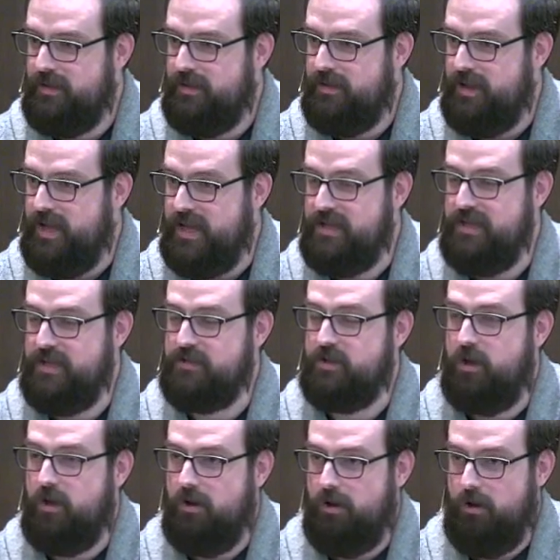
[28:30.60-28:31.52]
And he has
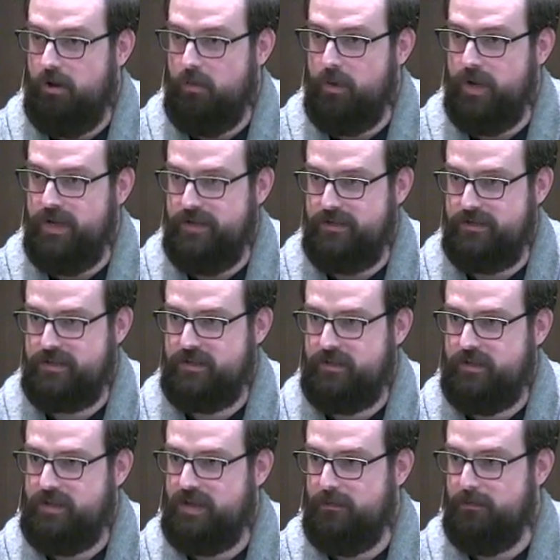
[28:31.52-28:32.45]
always
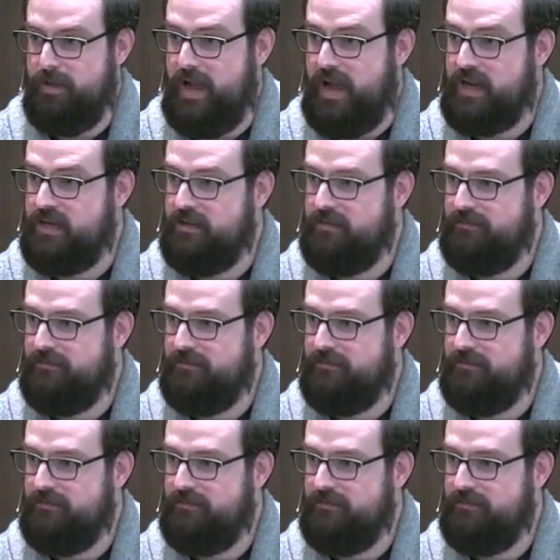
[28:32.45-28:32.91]
come back.